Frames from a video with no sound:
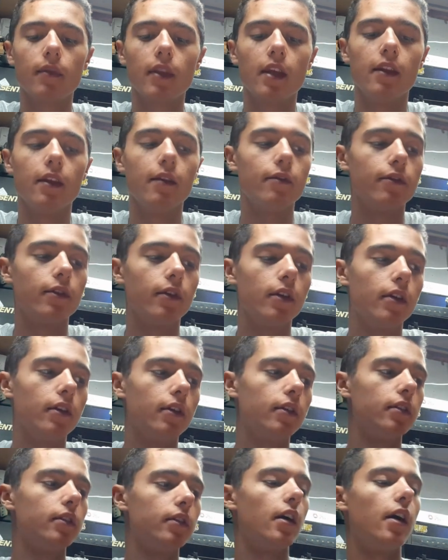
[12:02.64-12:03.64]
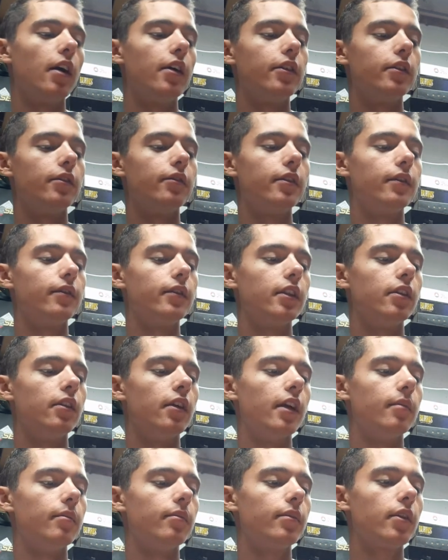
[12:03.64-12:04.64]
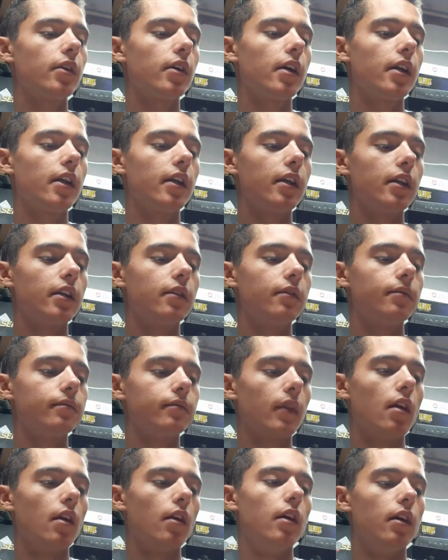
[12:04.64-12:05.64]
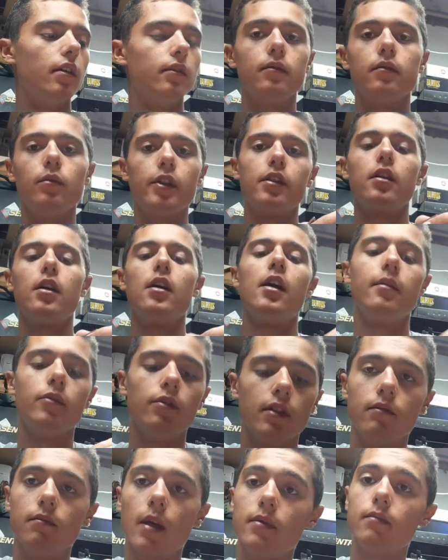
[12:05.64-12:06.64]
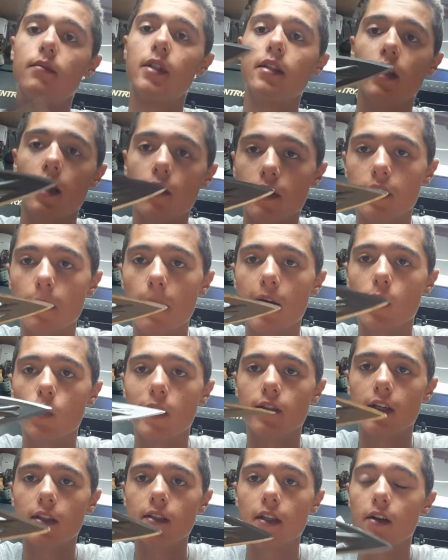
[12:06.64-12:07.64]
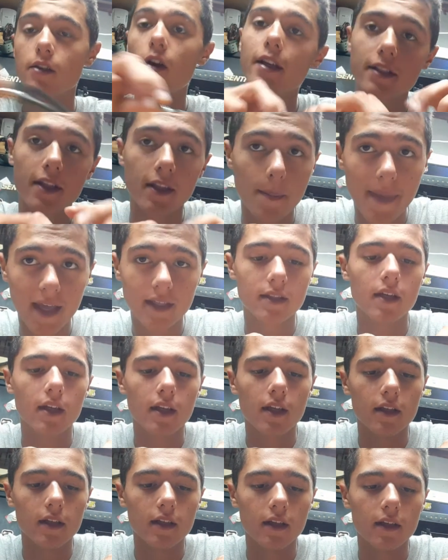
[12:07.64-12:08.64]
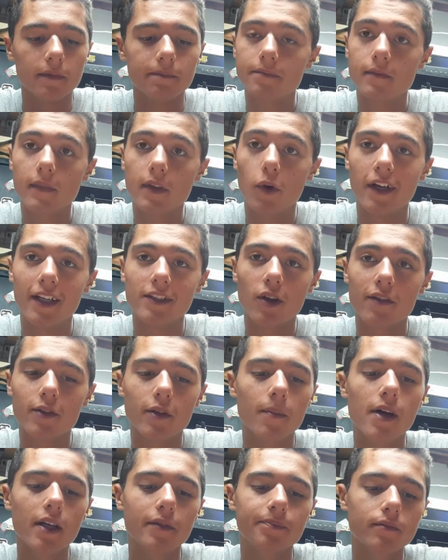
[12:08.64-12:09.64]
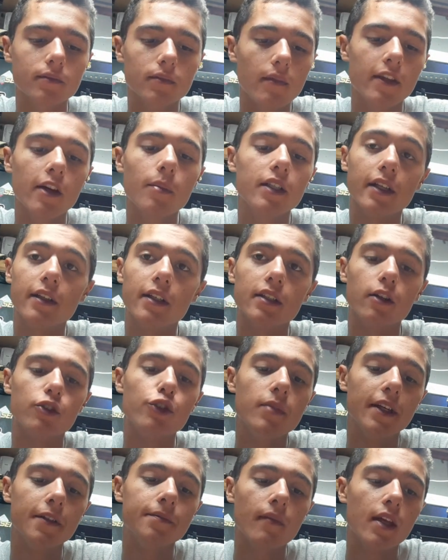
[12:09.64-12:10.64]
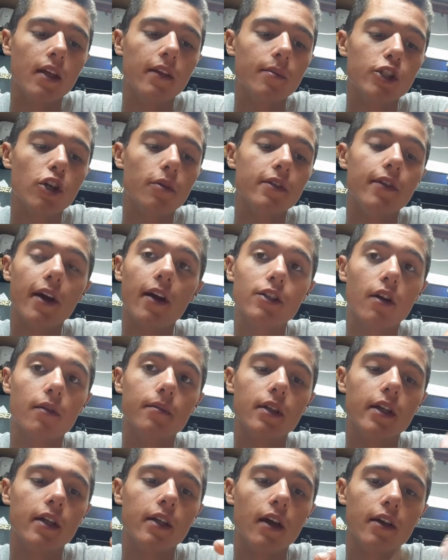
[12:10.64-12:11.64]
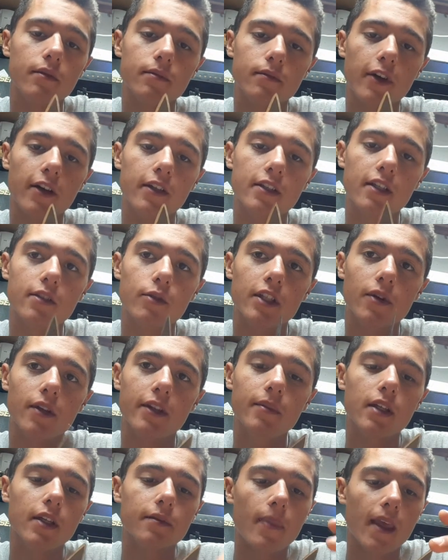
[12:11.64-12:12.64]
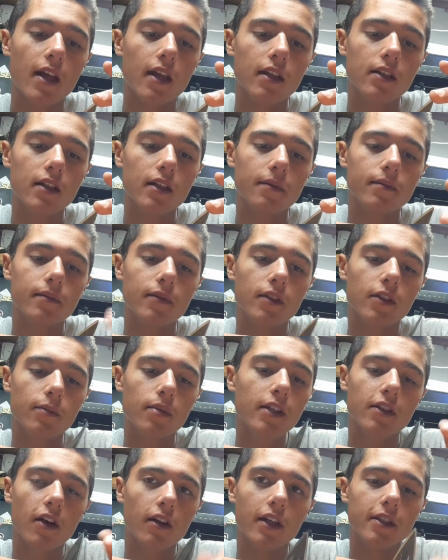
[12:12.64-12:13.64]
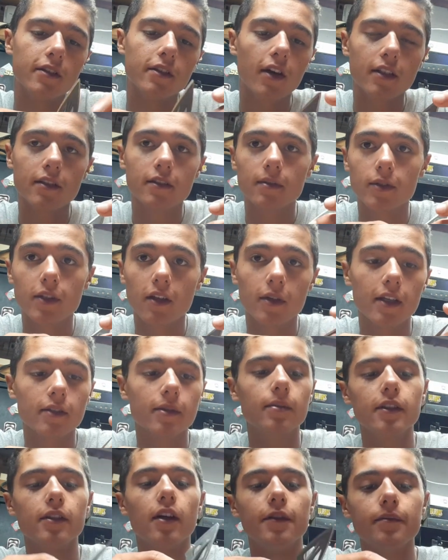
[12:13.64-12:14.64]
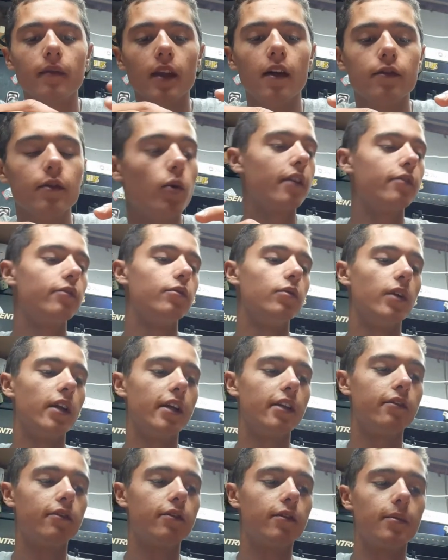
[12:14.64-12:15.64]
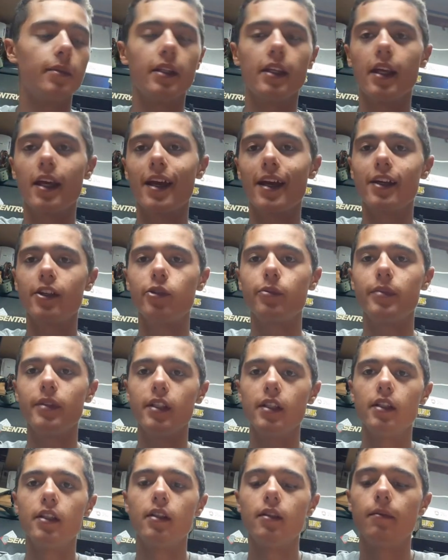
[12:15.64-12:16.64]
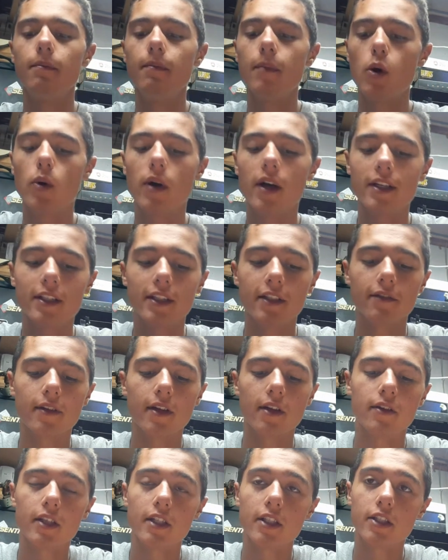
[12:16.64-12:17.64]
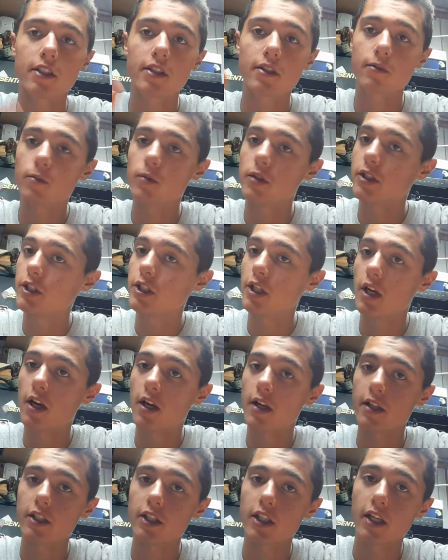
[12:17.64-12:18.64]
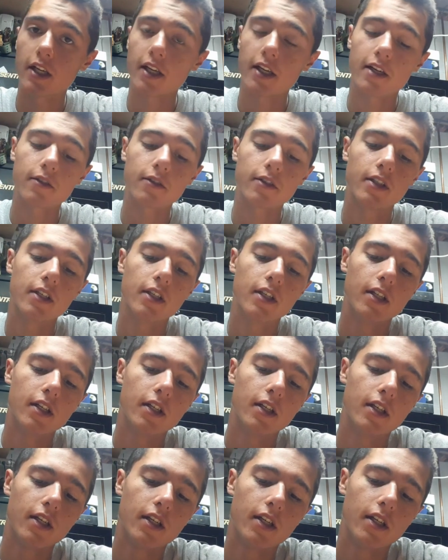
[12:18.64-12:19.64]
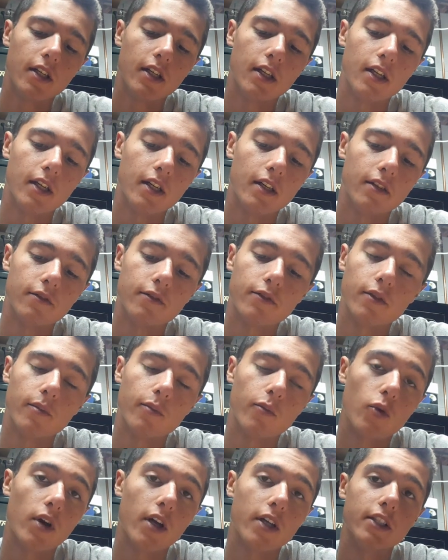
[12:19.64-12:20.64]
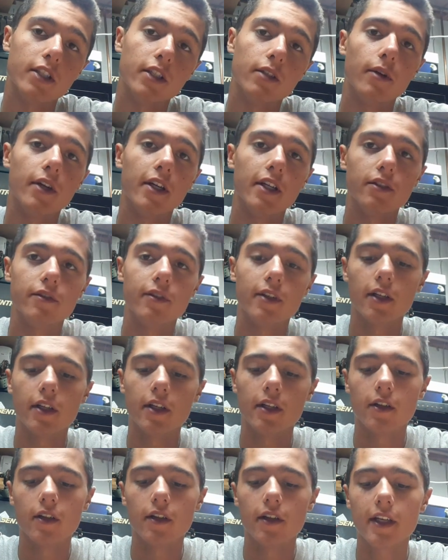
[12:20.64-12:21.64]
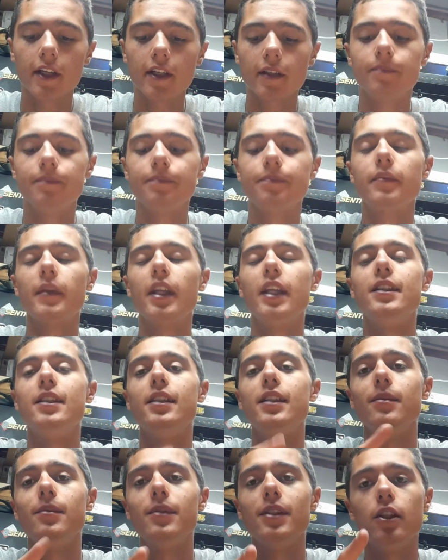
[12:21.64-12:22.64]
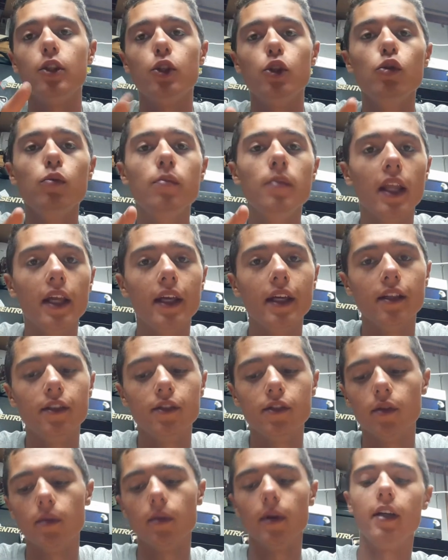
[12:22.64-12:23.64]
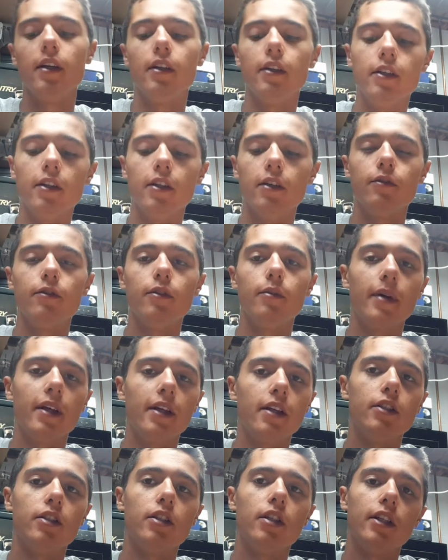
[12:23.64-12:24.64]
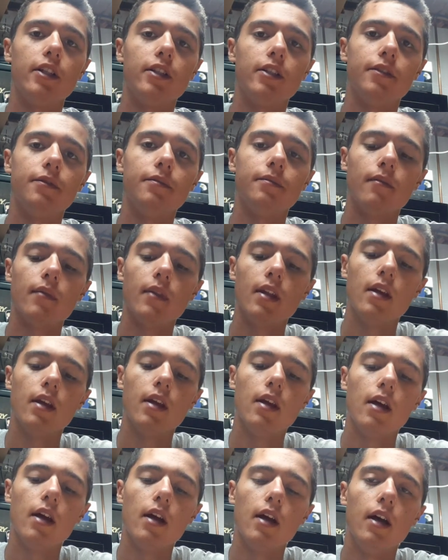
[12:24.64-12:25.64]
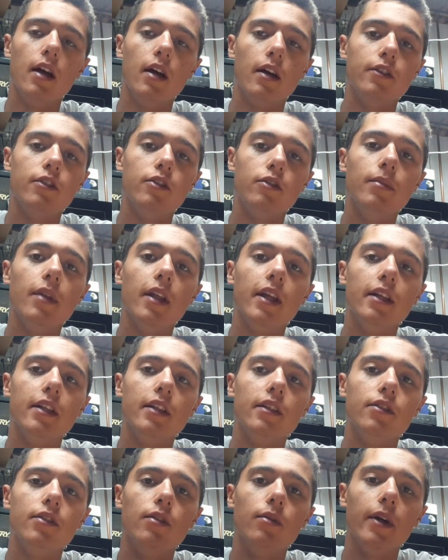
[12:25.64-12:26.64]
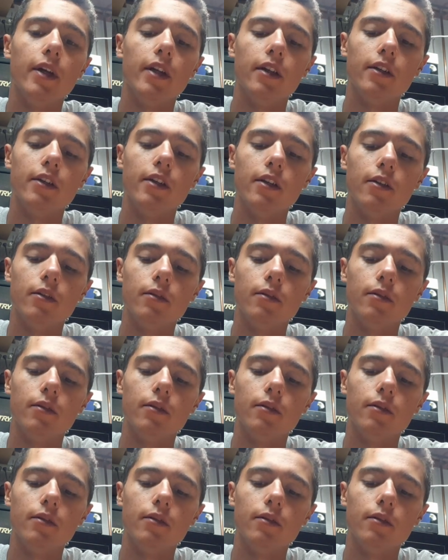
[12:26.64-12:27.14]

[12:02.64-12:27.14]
And then for 150 grain broadhead, I'm testing out these bare raiders. They might be best that overall has offer, but they're too good, sharp and very sharp, and I found an answer to them. And very solid, from what I've read from the Ashby Bow Hunting Foundation, which you ought to check out, and from watching Ranch Fairy and all that, it seems that 2-blade is the way to go for penetration. 2-blade is the way to go.